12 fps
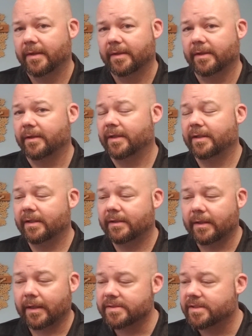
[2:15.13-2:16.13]
In the
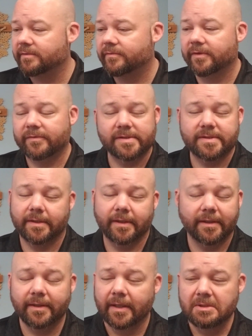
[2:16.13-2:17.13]
1950s,
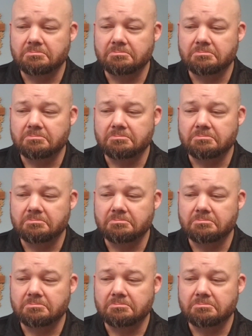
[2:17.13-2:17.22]
again,